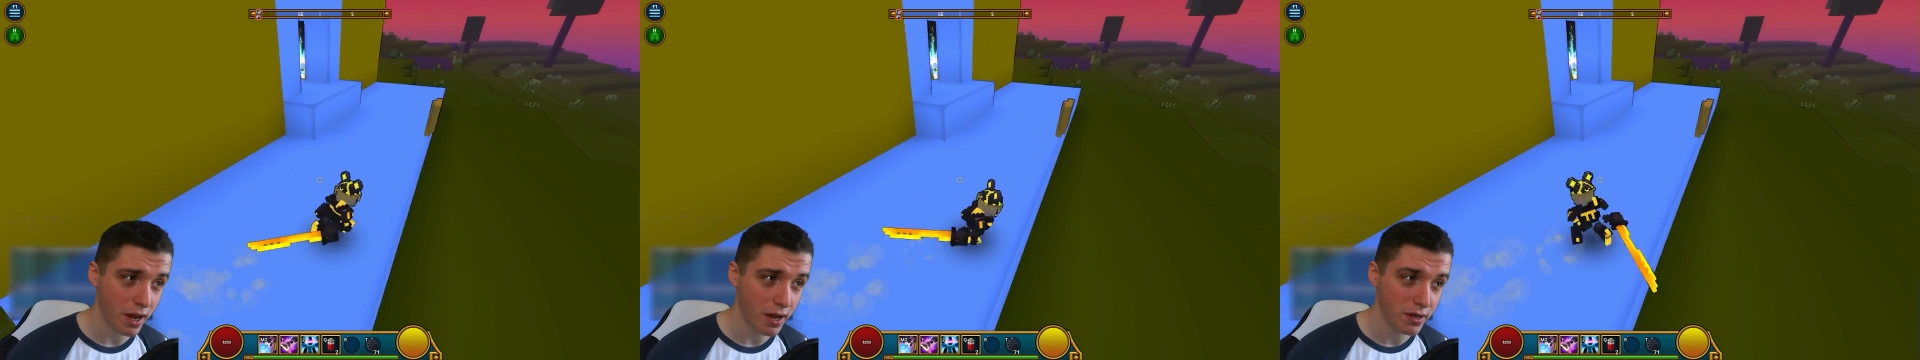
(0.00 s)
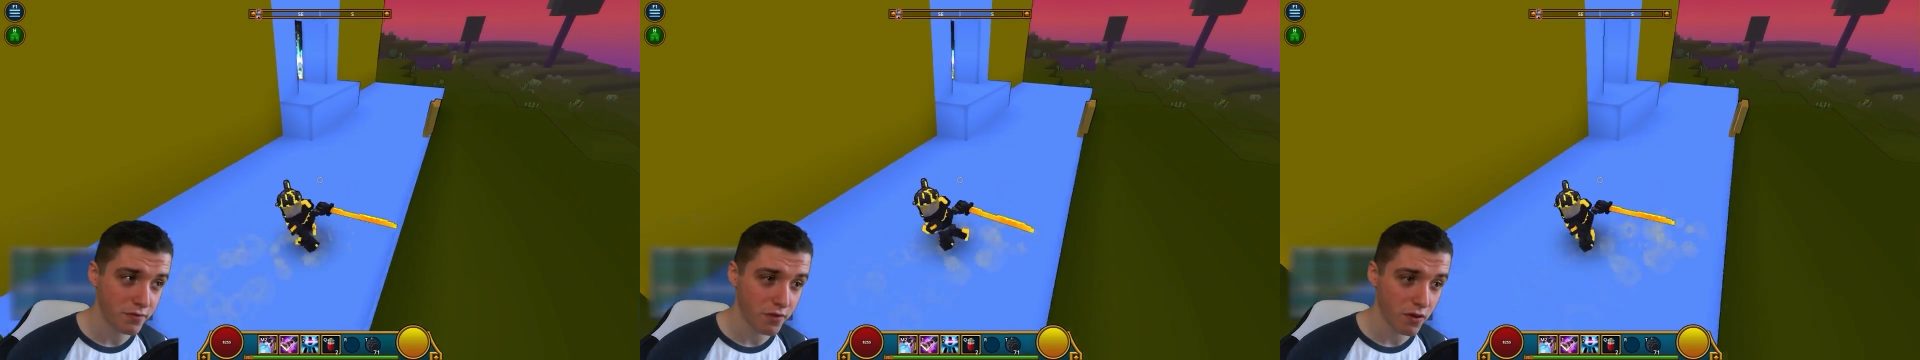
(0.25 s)

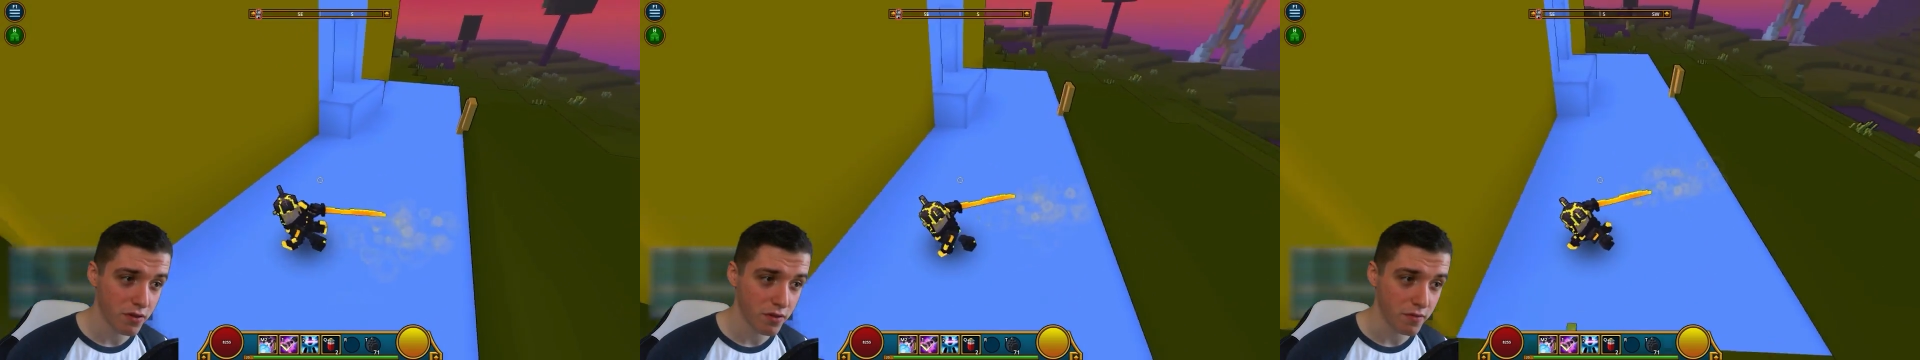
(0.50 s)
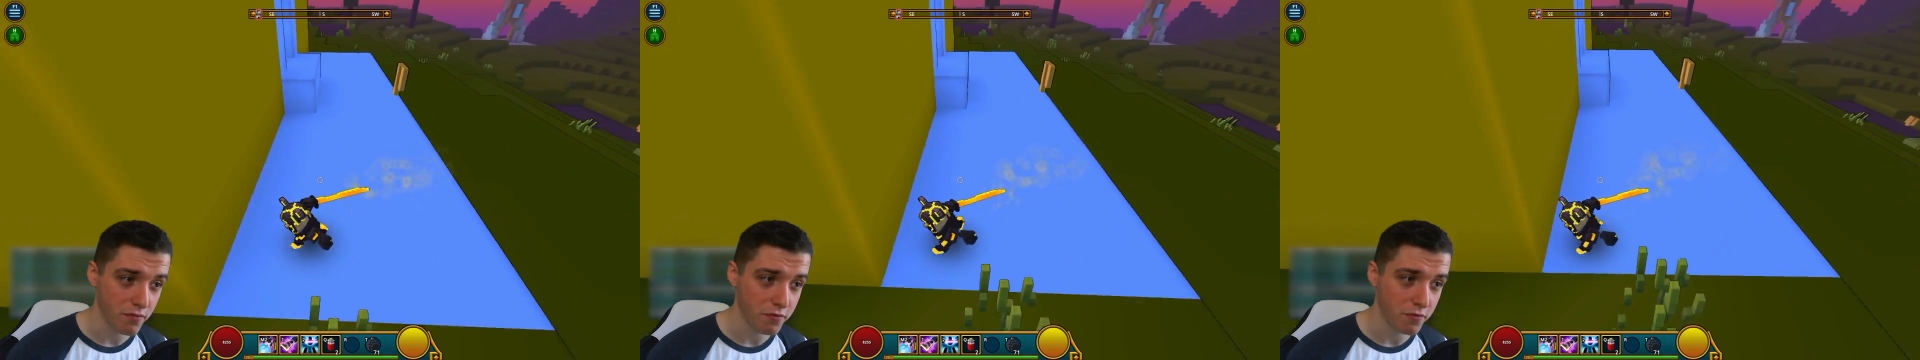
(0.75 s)
any further
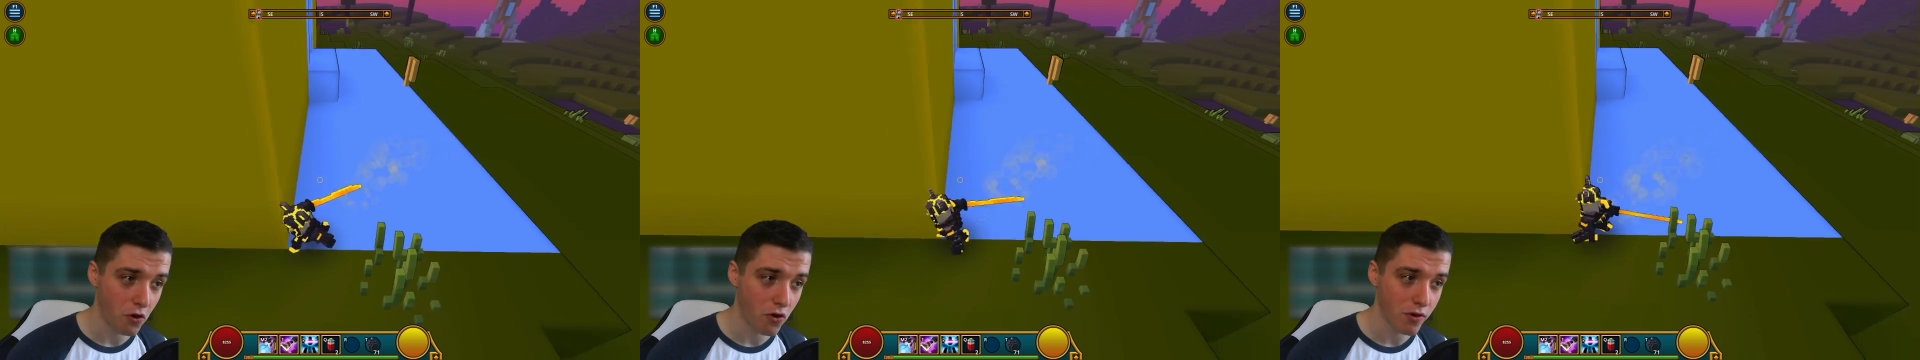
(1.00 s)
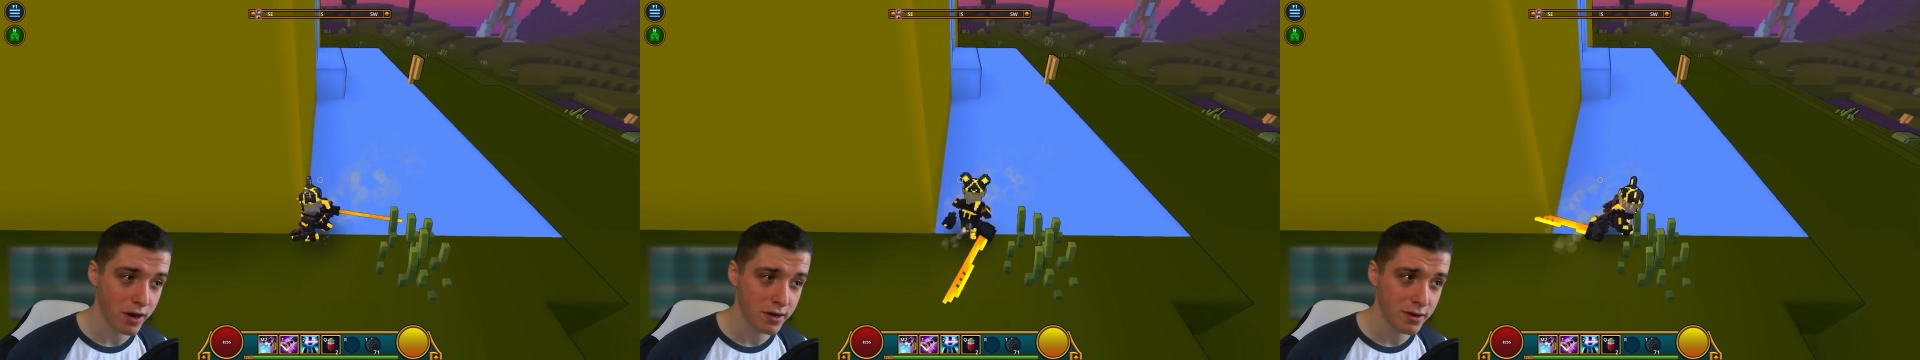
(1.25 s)
than
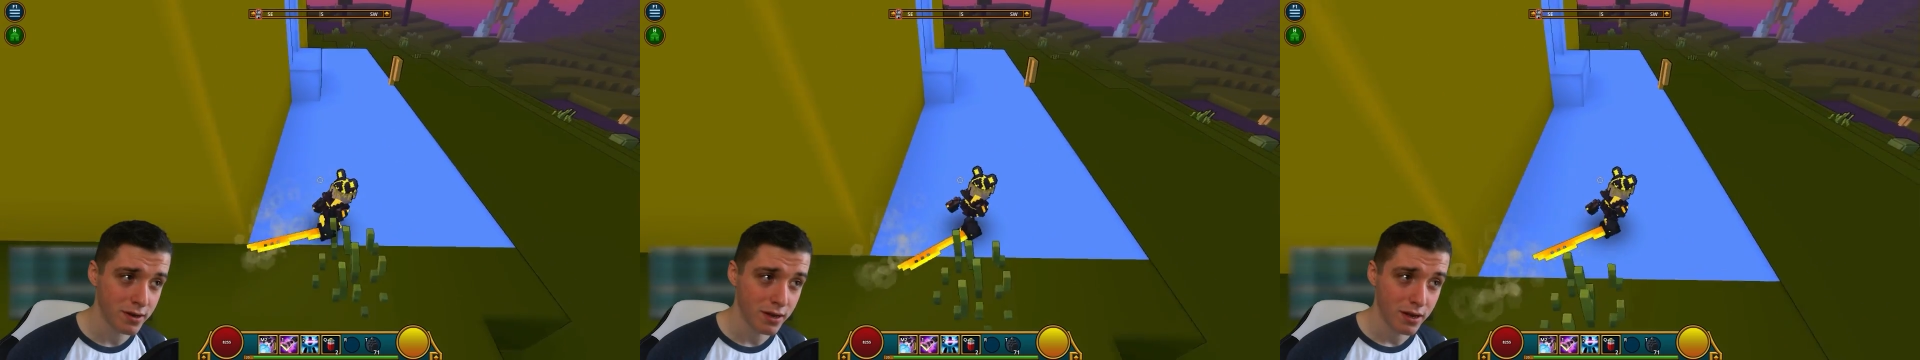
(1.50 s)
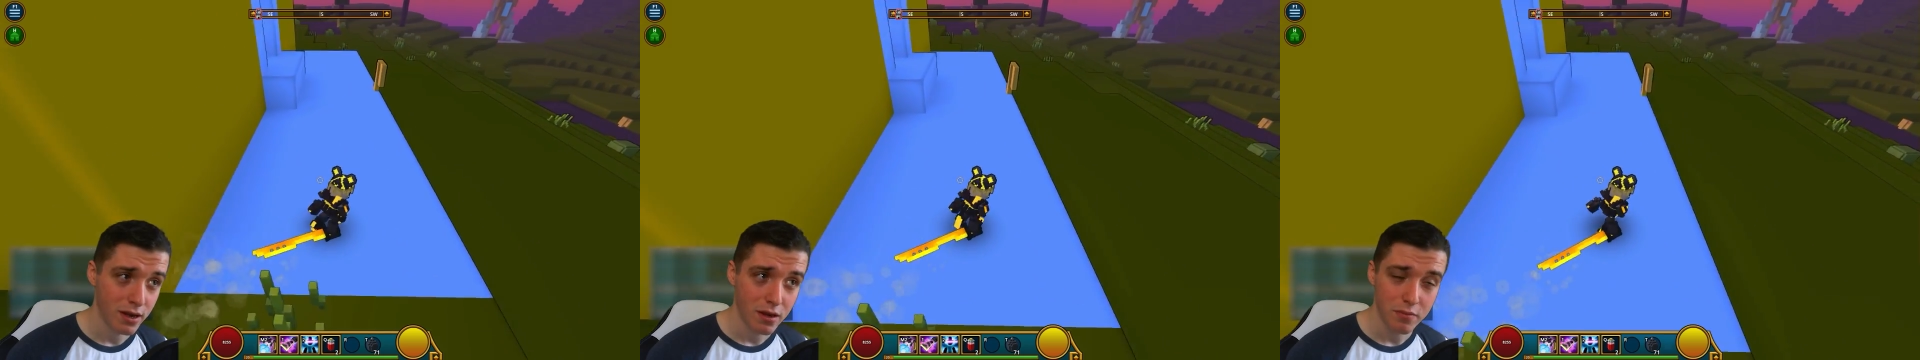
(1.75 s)
4 in
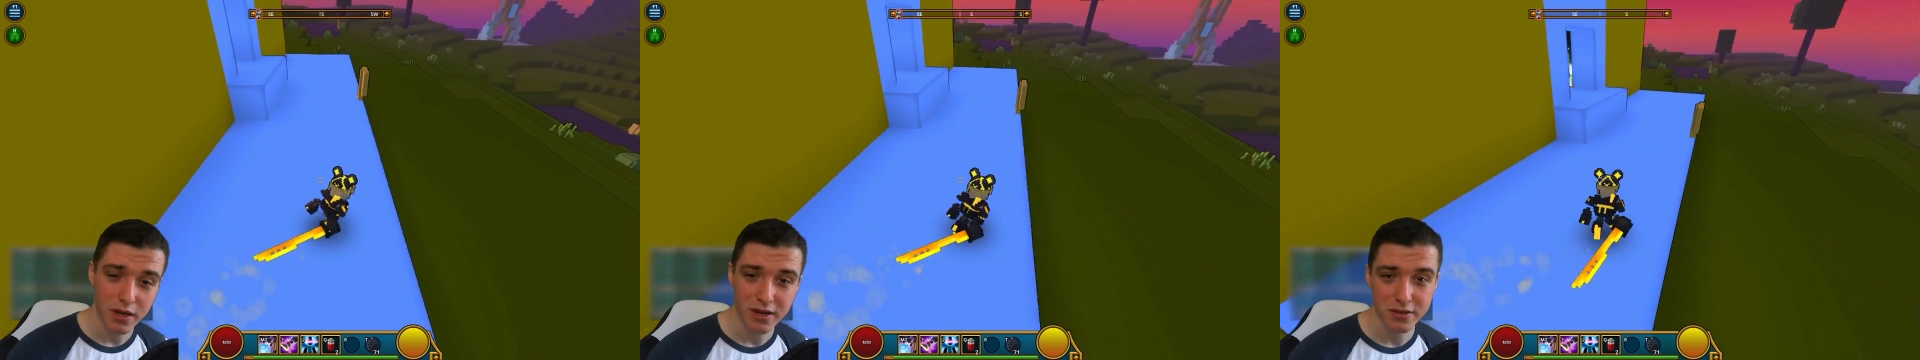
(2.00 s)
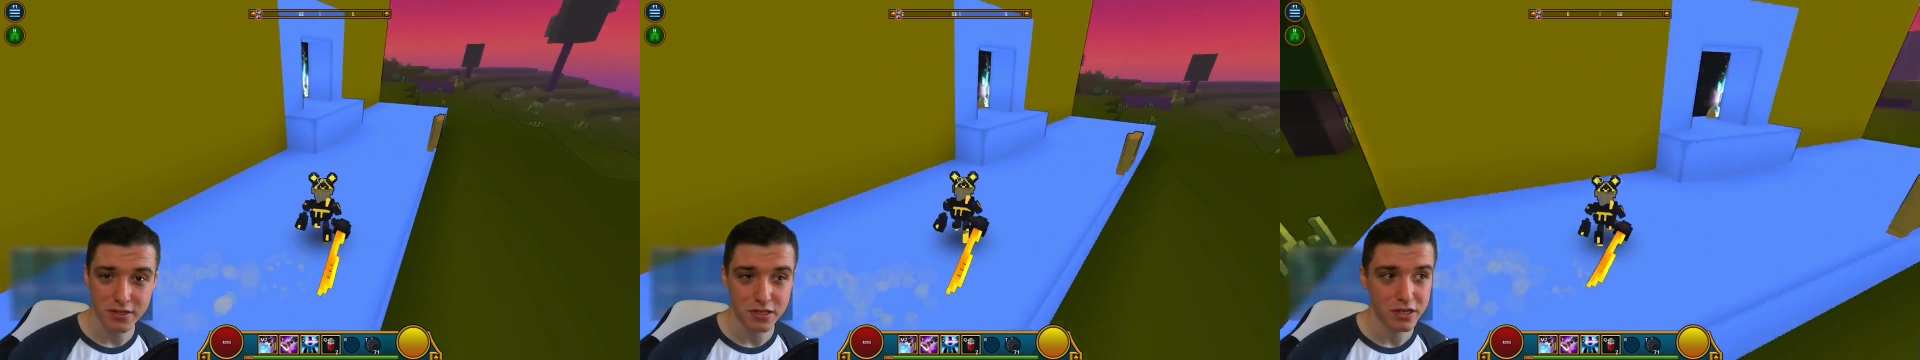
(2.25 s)

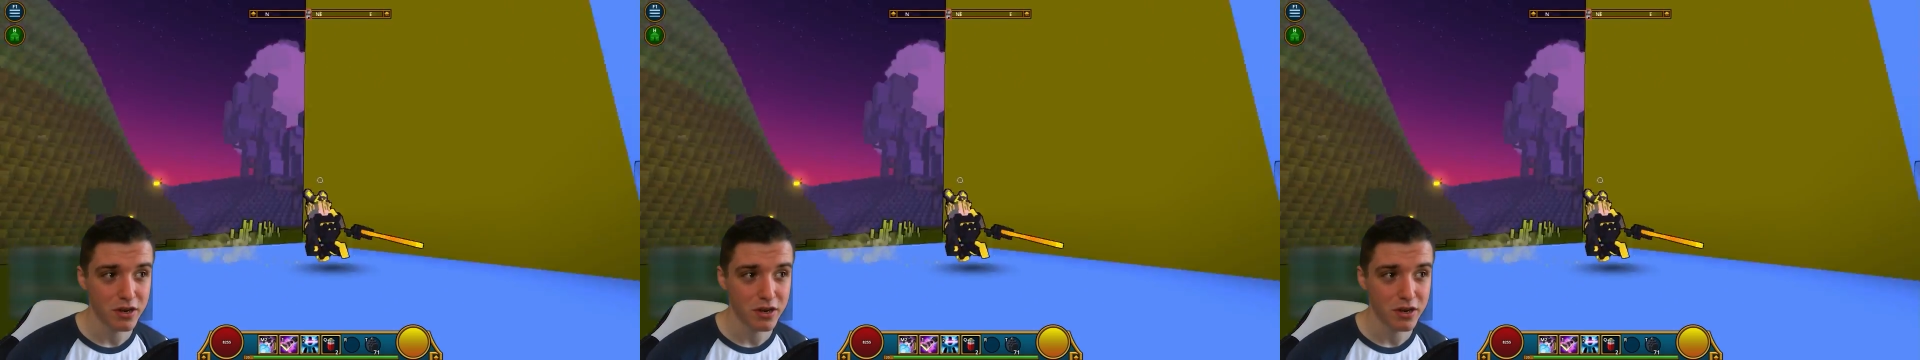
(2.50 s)
because you're